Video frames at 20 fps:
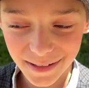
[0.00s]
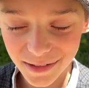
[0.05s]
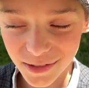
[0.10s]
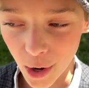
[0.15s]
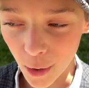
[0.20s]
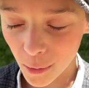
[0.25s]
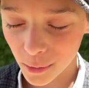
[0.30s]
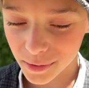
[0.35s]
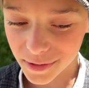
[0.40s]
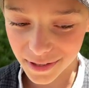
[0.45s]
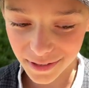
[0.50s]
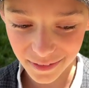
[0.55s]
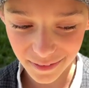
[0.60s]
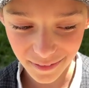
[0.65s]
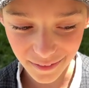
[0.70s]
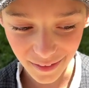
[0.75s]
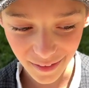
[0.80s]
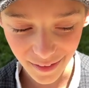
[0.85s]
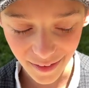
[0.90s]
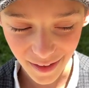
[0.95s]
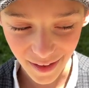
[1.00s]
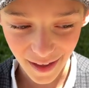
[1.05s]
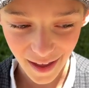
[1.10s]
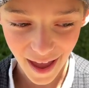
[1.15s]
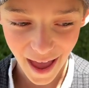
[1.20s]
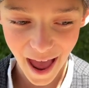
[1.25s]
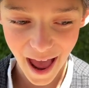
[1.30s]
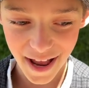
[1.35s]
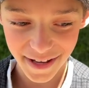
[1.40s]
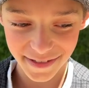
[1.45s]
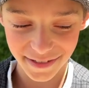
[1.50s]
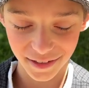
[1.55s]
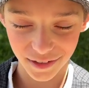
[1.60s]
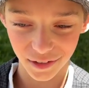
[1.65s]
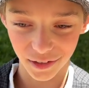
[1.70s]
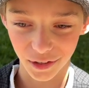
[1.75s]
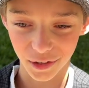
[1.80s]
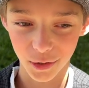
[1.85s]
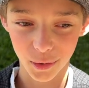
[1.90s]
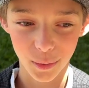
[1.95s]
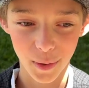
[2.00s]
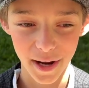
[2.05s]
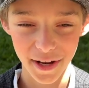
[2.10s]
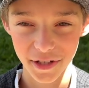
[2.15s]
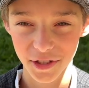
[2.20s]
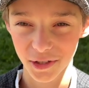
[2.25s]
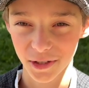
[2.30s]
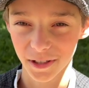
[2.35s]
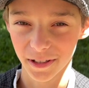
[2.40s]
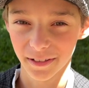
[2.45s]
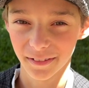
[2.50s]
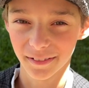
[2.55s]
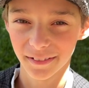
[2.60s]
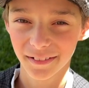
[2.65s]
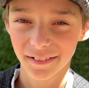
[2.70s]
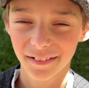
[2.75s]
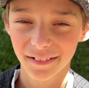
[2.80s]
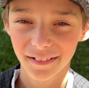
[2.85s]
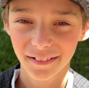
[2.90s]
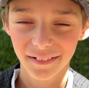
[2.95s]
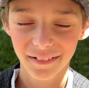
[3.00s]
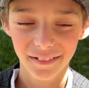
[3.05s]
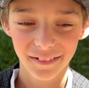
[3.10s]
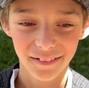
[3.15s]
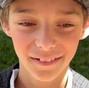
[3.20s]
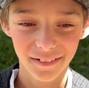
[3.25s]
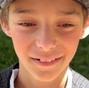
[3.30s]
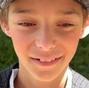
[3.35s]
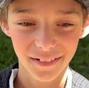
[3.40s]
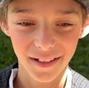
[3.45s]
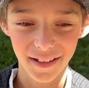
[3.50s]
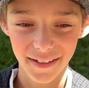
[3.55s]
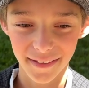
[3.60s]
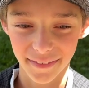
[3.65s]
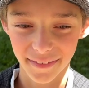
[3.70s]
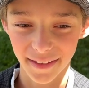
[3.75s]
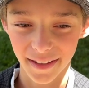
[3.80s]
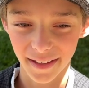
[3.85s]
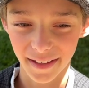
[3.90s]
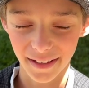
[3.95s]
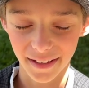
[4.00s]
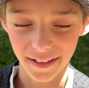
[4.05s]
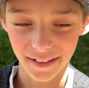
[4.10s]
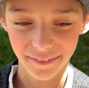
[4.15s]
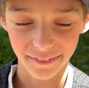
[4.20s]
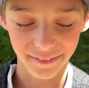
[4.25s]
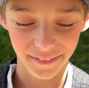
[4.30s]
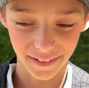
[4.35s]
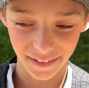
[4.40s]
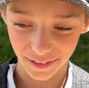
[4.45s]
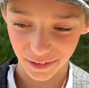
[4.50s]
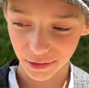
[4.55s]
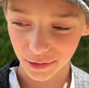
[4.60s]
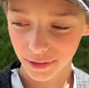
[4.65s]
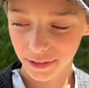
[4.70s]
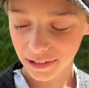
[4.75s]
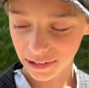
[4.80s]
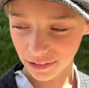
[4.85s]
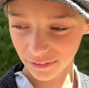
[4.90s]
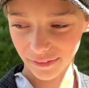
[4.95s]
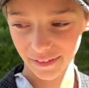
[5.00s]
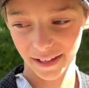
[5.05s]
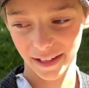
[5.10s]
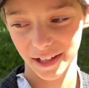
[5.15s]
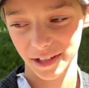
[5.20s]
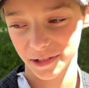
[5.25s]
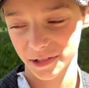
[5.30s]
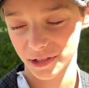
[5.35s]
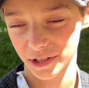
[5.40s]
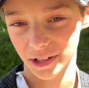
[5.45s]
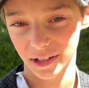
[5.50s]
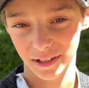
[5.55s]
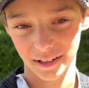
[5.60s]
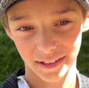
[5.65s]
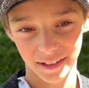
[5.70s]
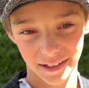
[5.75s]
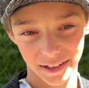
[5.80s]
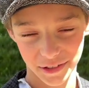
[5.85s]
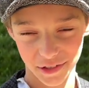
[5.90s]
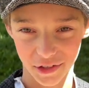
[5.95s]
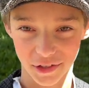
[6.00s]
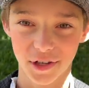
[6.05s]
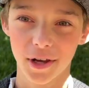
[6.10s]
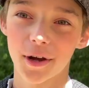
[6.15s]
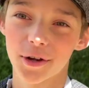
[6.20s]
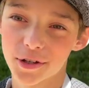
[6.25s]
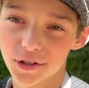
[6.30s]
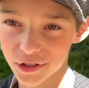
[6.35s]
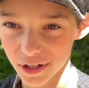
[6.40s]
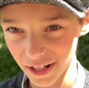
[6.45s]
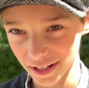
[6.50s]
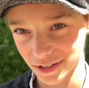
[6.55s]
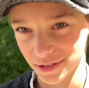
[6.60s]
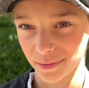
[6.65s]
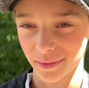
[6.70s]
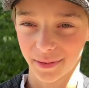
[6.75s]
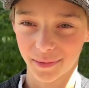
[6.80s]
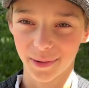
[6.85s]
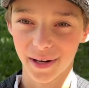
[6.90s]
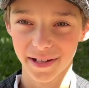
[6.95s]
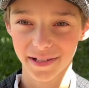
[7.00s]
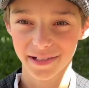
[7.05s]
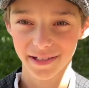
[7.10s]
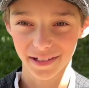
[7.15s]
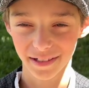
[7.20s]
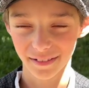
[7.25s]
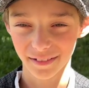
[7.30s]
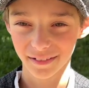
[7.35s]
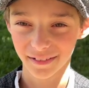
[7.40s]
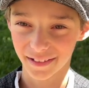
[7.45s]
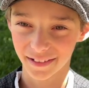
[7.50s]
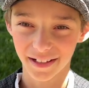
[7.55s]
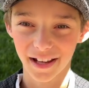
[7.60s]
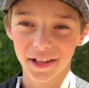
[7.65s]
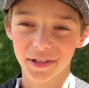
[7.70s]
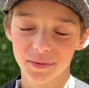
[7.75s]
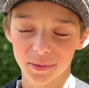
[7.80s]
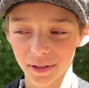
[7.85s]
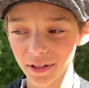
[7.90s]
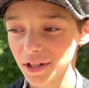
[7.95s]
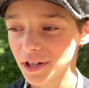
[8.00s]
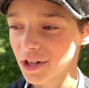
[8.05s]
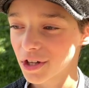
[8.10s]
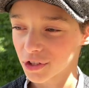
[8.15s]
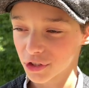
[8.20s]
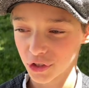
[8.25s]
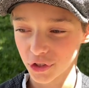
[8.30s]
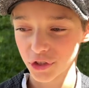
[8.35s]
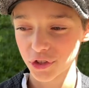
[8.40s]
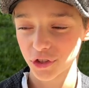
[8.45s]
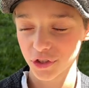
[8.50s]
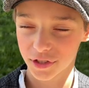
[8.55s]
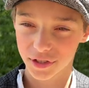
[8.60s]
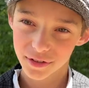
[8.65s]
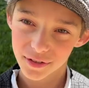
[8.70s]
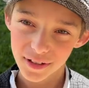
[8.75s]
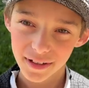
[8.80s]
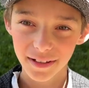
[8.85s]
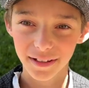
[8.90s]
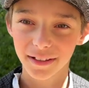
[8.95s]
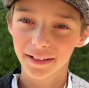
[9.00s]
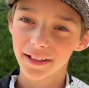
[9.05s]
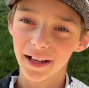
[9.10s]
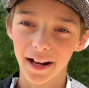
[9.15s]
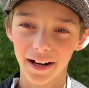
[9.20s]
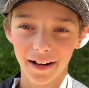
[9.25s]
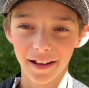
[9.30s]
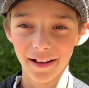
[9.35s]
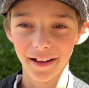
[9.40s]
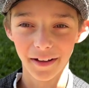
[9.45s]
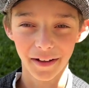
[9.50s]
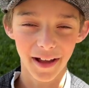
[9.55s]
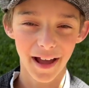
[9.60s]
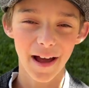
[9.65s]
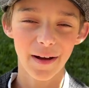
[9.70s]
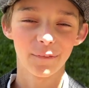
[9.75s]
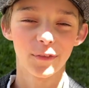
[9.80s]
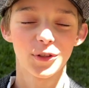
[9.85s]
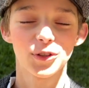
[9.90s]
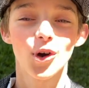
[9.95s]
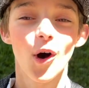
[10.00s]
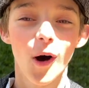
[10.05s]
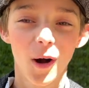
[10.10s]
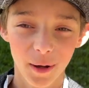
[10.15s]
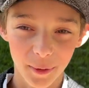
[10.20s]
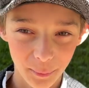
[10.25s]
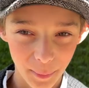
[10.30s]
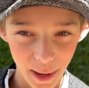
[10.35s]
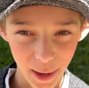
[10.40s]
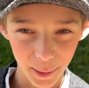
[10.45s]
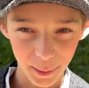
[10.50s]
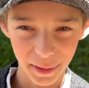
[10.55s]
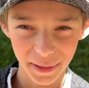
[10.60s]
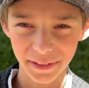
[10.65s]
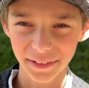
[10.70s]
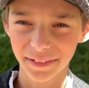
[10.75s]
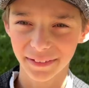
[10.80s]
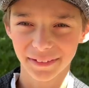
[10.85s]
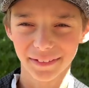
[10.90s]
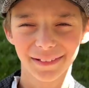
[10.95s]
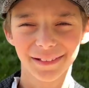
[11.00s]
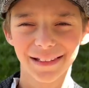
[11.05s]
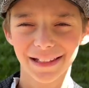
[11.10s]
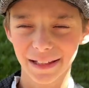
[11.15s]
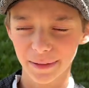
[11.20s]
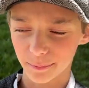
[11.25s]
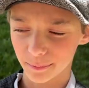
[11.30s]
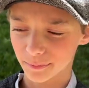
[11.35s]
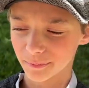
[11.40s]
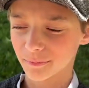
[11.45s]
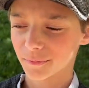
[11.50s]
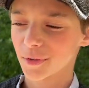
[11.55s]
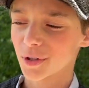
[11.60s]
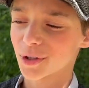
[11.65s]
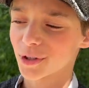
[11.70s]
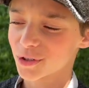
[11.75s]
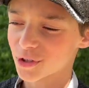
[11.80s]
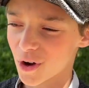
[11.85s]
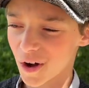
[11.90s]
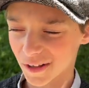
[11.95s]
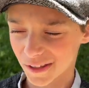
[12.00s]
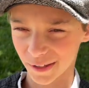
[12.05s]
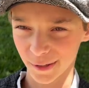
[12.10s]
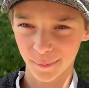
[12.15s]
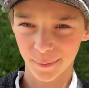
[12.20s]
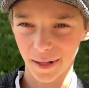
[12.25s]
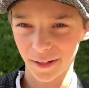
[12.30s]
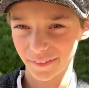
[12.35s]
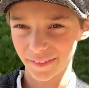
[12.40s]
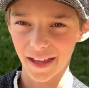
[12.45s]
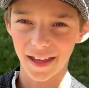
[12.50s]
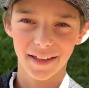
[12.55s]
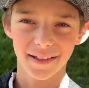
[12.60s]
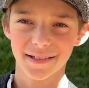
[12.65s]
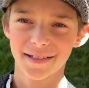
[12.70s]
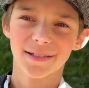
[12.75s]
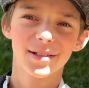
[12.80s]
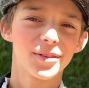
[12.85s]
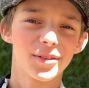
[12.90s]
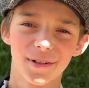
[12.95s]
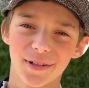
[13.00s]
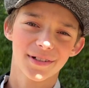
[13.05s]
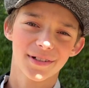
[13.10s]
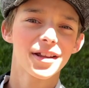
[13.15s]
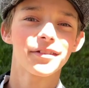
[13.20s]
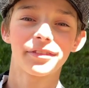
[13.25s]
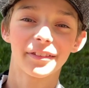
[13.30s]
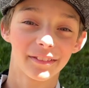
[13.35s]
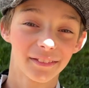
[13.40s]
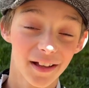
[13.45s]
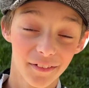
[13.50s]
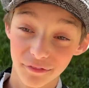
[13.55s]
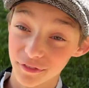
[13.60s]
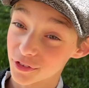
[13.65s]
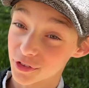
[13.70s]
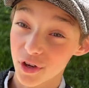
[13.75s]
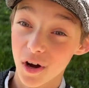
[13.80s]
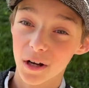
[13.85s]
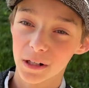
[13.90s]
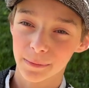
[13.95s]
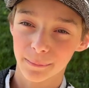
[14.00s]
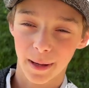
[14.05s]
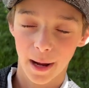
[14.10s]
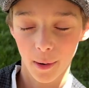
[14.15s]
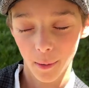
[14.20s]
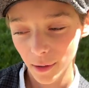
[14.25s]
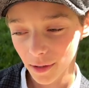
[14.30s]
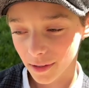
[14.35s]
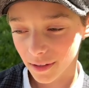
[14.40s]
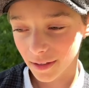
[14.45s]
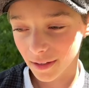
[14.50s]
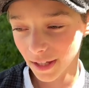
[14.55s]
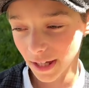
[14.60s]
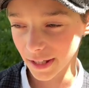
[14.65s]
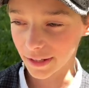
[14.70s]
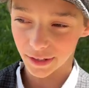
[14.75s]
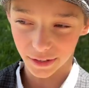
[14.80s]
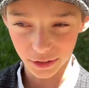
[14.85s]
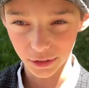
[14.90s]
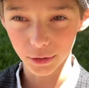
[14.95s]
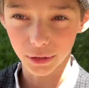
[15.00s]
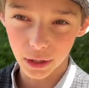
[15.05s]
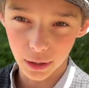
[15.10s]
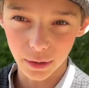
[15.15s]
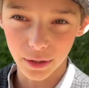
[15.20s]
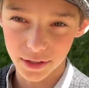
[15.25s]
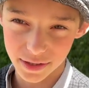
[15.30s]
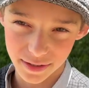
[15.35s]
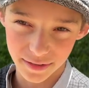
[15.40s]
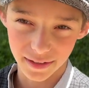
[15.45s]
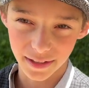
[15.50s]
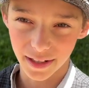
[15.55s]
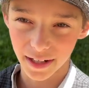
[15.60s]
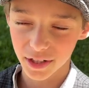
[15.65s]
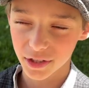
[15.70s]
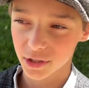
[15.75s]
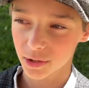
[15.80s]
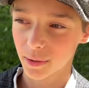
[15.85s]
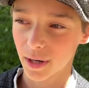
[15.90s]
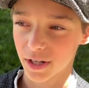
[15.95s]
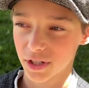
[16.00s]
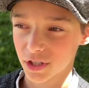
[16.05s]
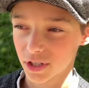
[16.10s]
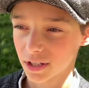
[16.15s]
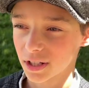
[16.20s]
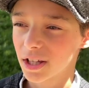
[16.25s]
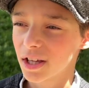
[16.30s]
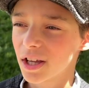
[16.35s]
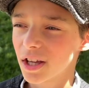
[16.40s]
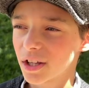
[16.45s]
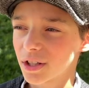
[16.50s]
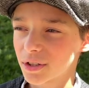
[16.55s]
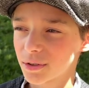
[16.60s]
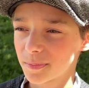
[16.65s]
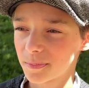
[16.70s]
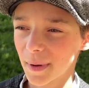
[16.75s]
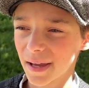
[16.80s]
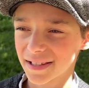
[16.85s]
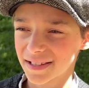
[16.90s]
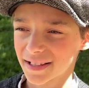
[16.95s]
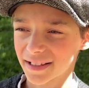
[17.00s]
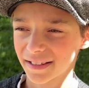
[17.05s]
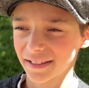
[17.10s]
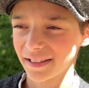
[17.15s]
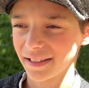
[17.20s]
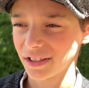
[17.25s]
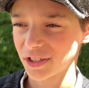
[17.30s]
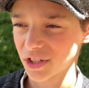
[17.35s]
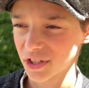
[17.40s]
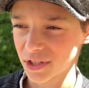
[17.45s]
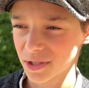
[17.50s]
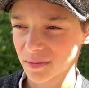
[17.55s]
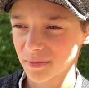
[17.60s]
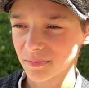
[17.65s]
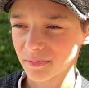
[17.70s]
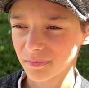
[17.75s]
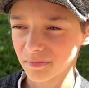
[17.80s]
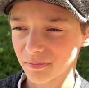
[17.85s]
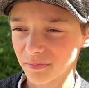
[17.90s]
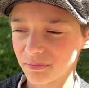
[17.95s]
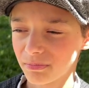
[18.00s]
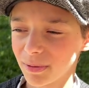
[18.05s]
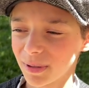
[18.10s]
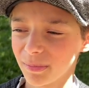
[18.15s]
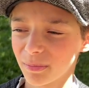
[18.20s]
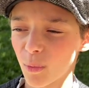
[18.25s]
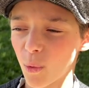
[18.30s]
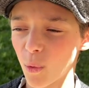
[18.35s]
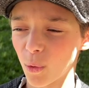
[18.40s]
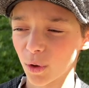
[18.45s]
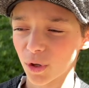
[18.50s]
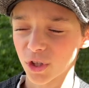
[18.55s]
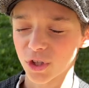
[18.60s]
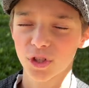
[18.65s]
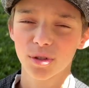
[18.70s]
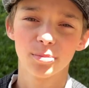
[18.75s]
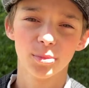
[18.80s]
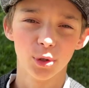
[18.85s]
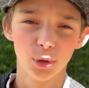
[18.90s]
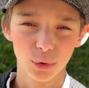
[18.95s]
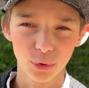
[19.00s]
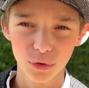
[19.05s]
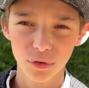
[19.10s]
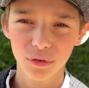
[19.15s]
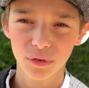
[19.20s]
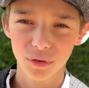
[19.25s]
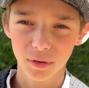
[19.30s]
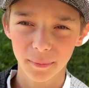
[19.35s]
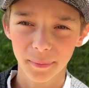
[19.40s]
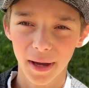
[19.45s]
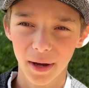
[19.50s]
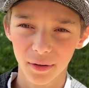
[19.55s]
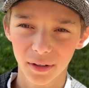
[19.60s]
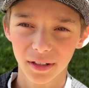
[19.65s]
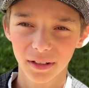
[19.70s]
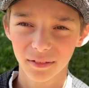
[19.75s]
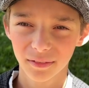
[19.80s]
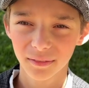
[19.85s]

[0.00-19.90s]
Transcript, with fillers: Don't ask a question and then they hear the answer and just go straight to a question. The next one, you just gotta have a talk about it and keep talking about that until nothing left to talk about, and then you go on to the next question. Basically, just be more smooth about it.